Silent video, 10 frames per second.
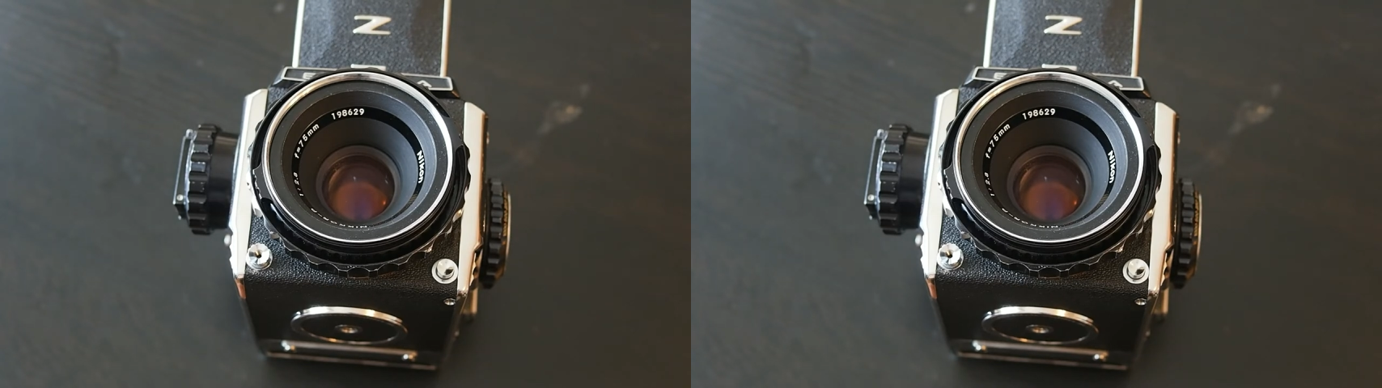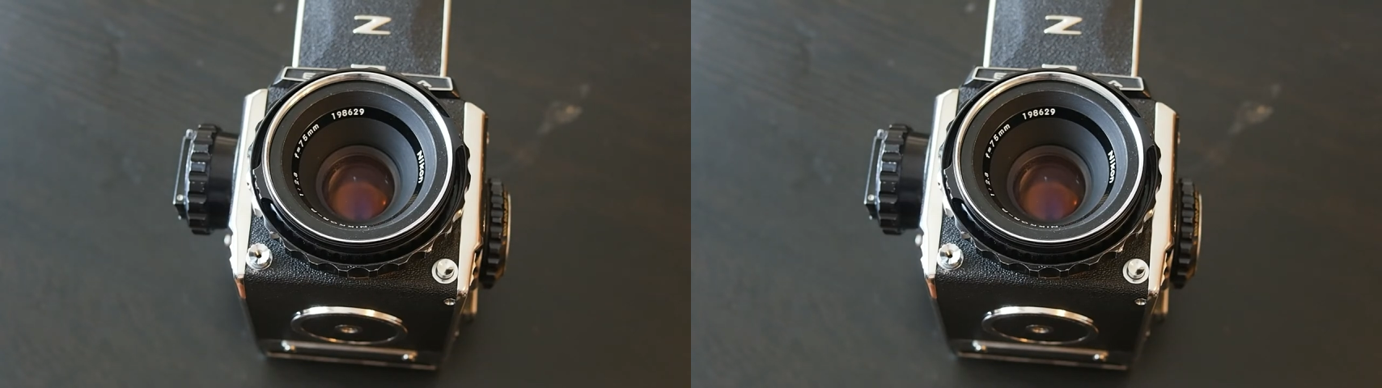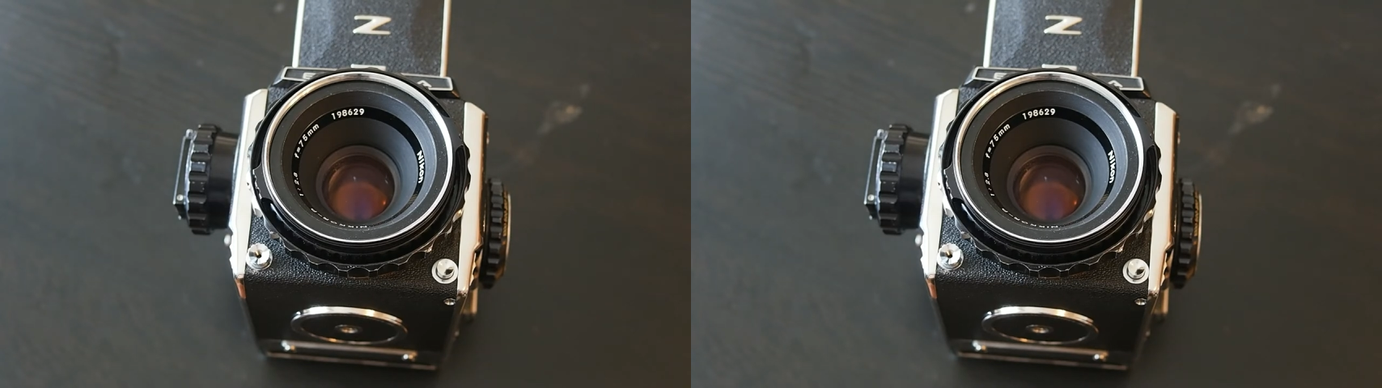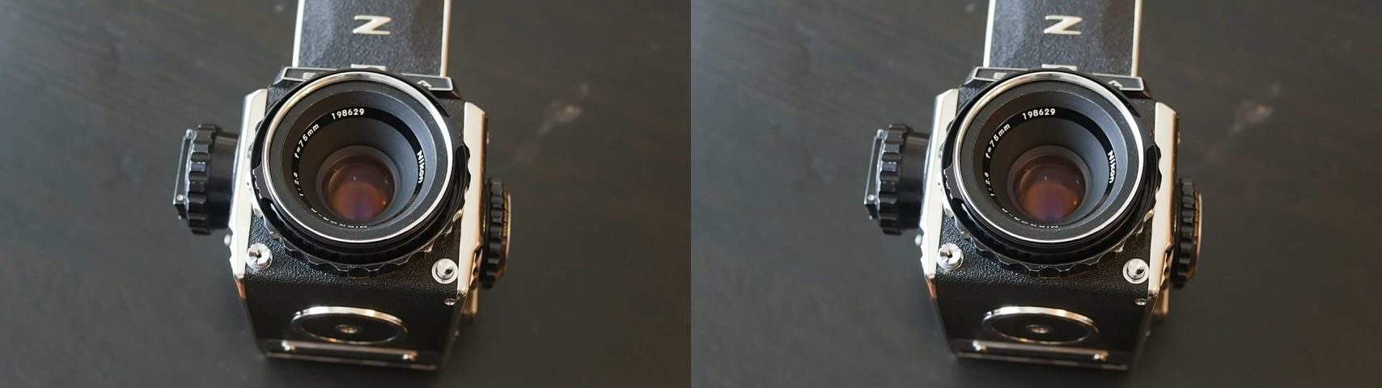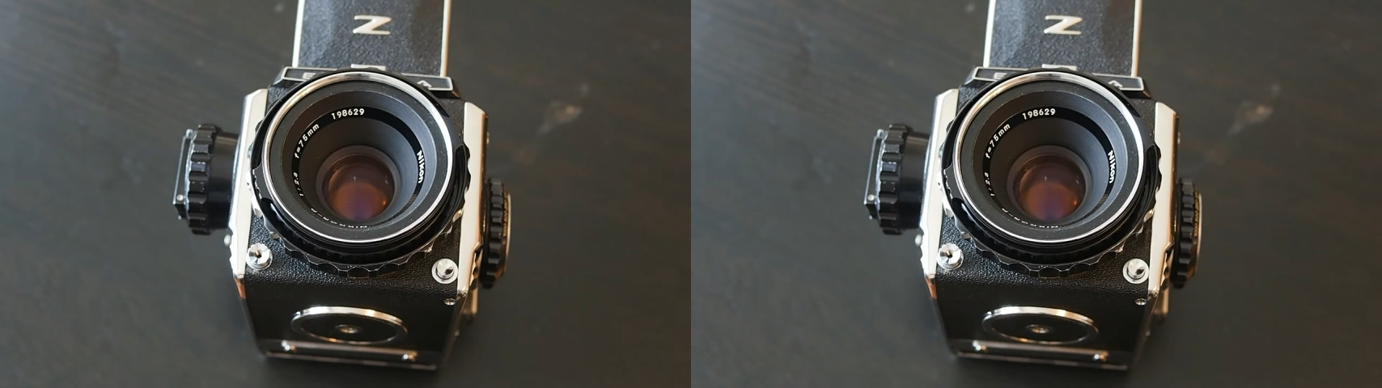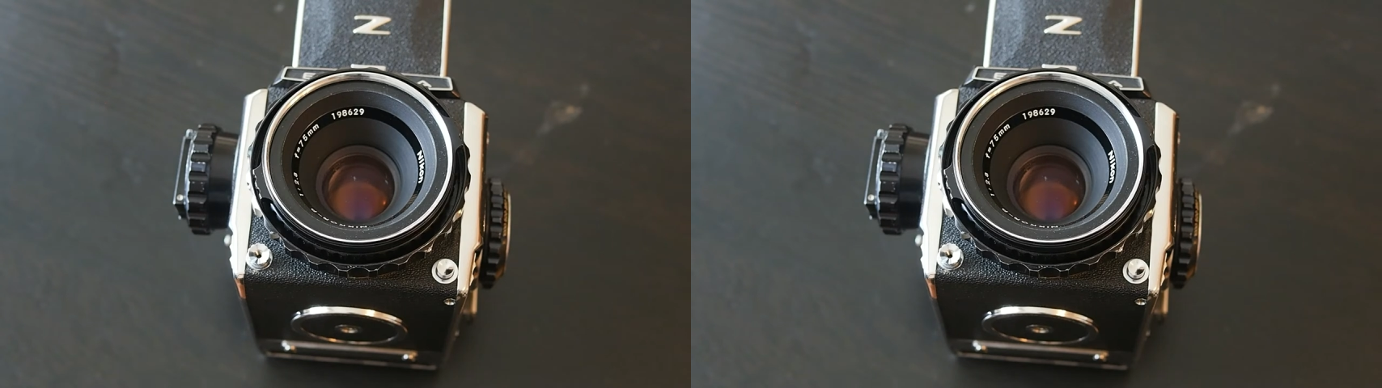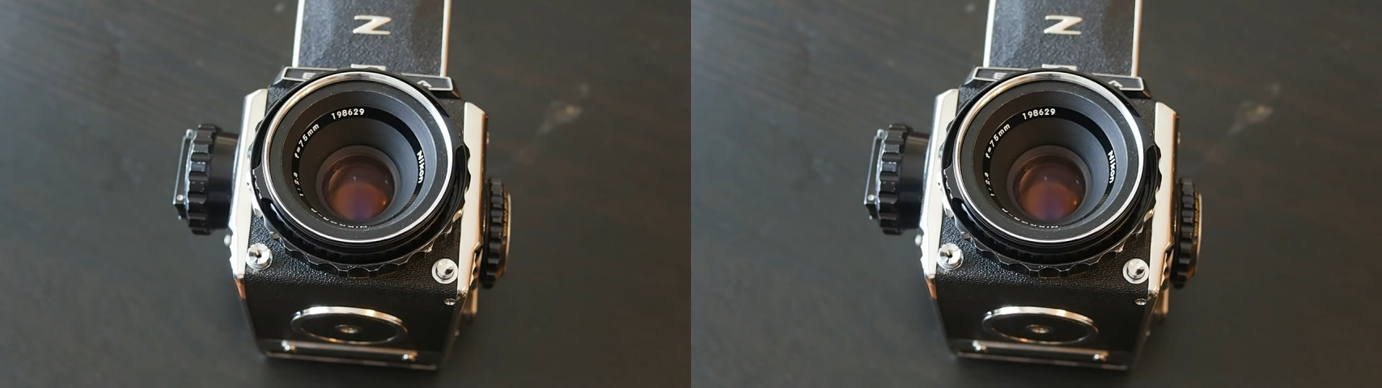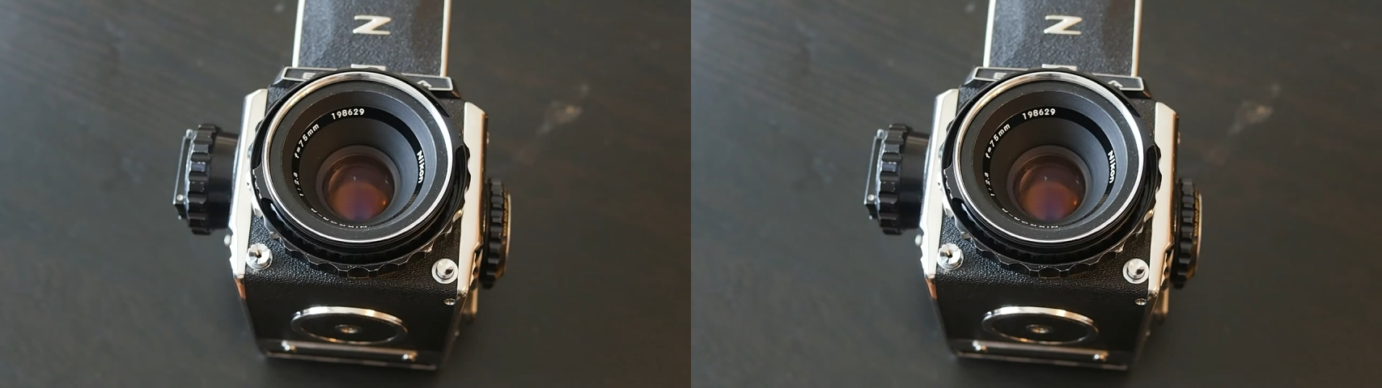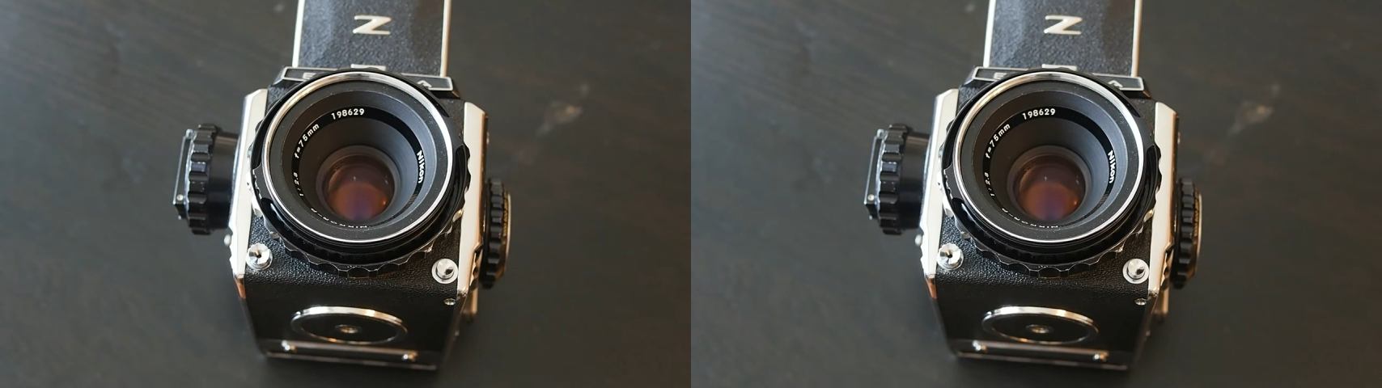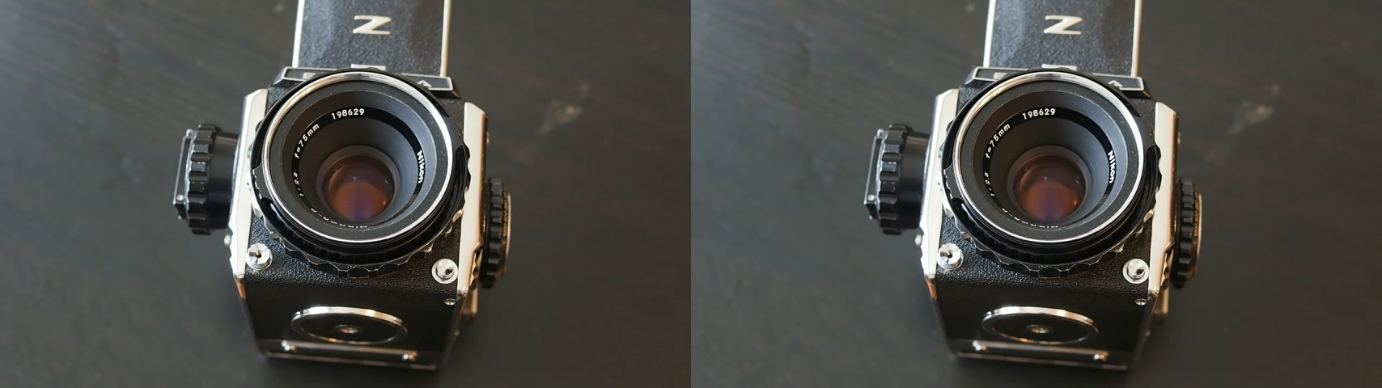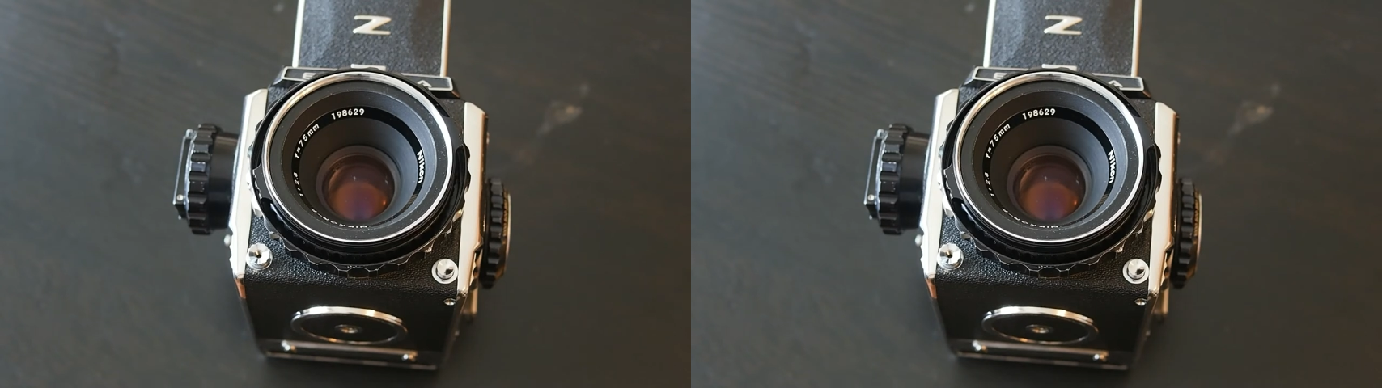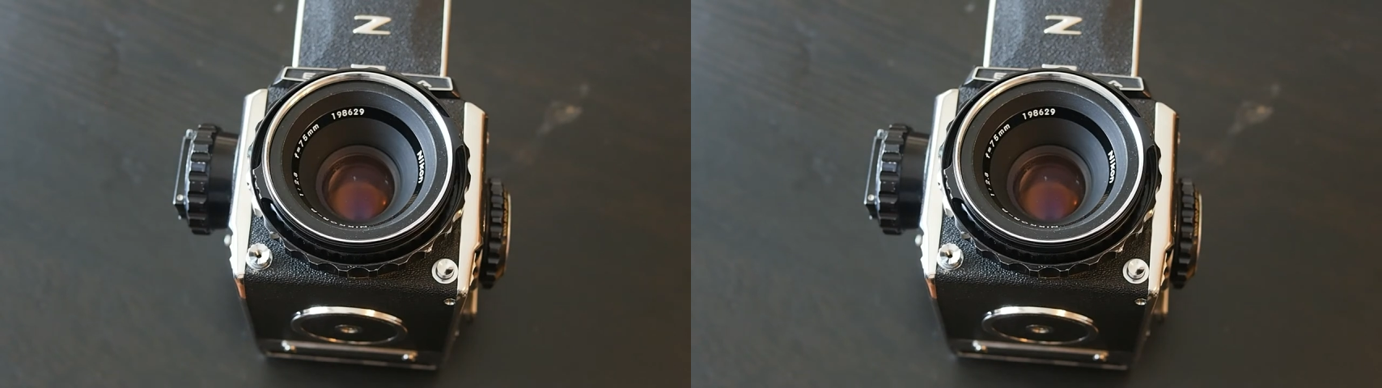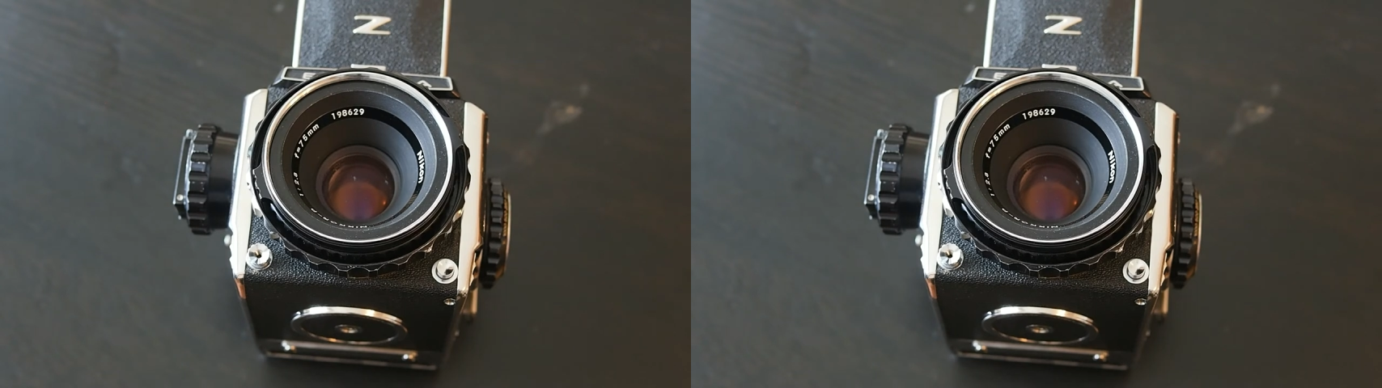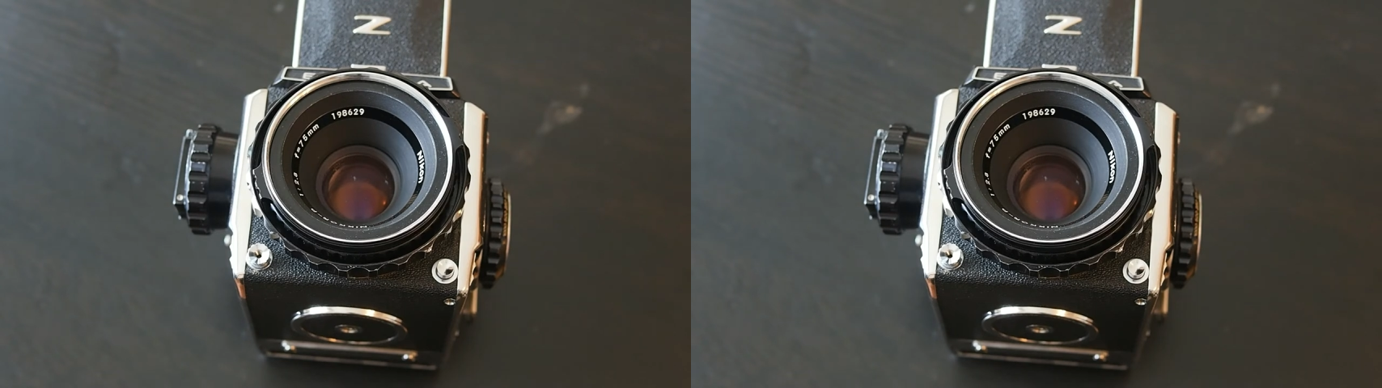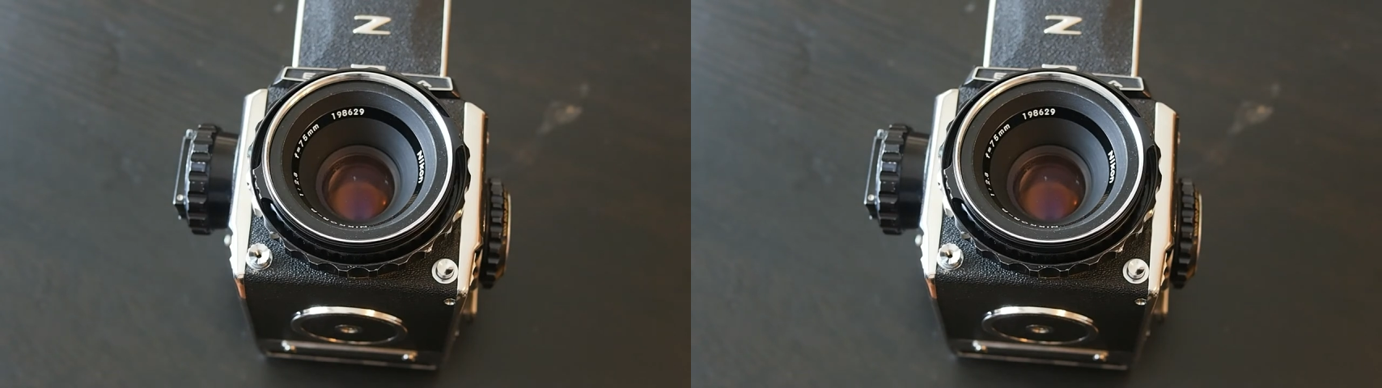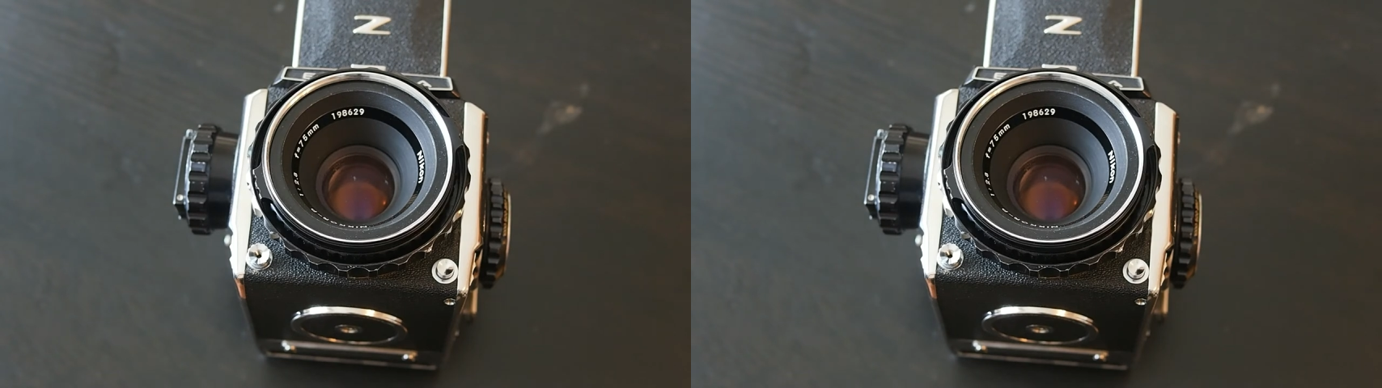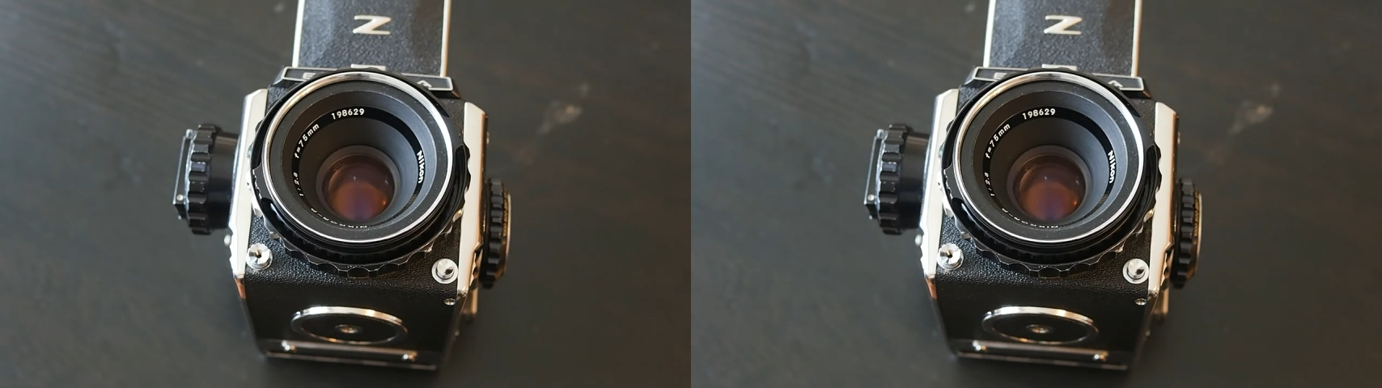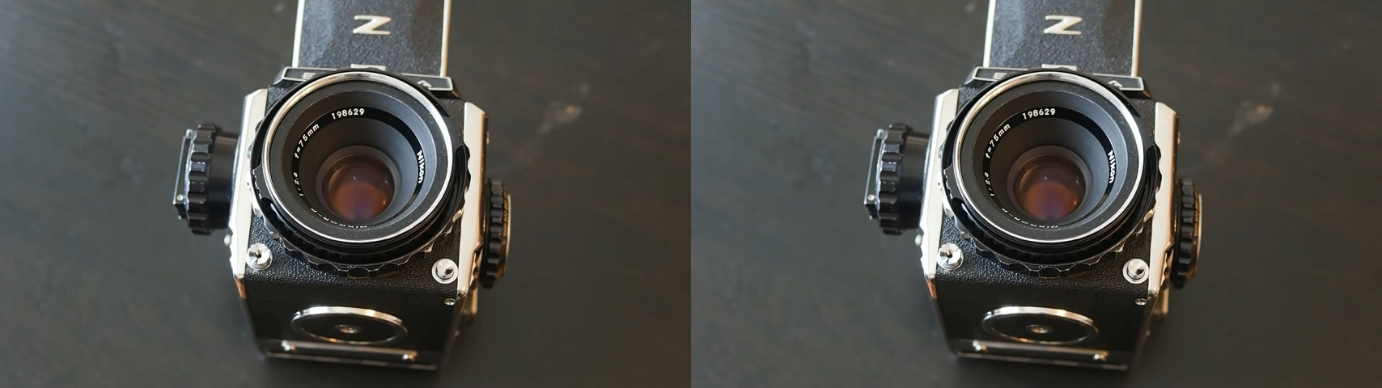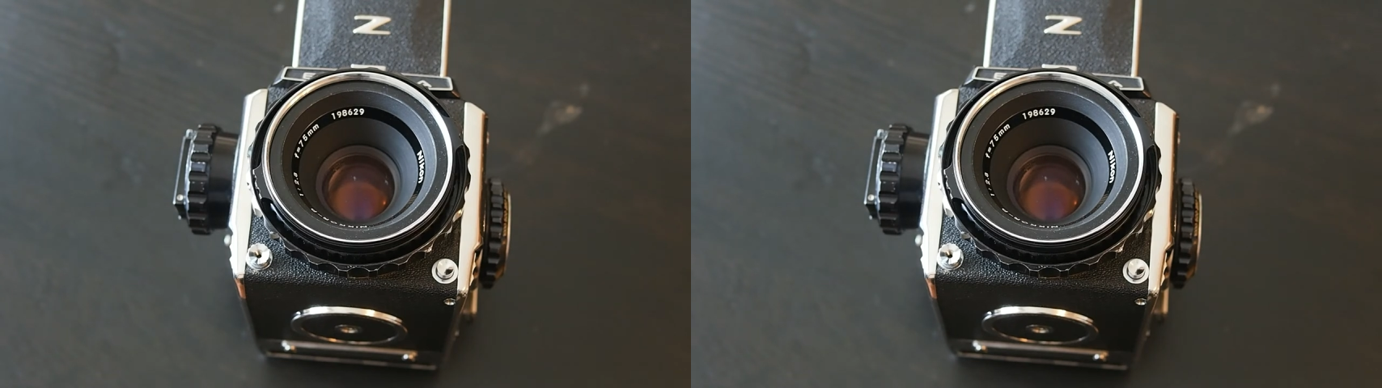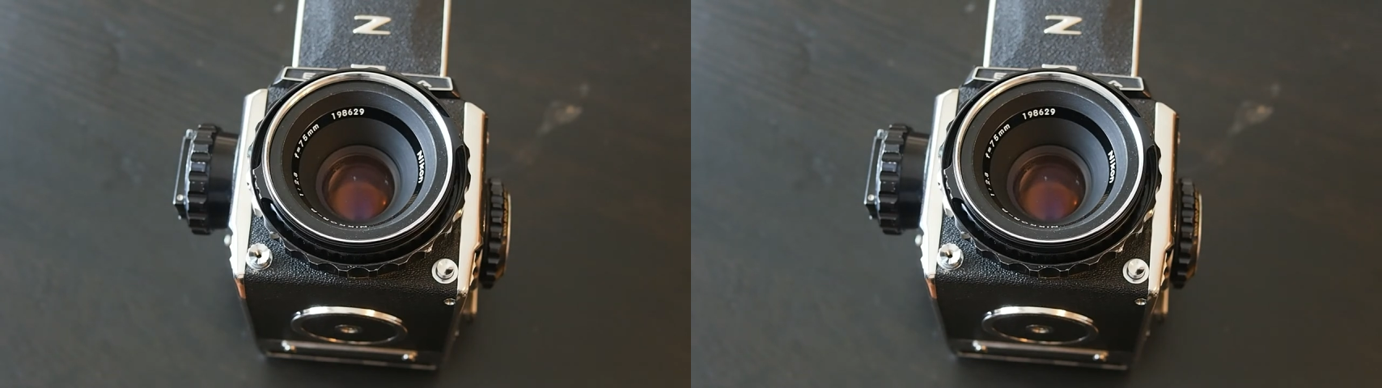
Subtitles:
Nobody's mouth can be seen.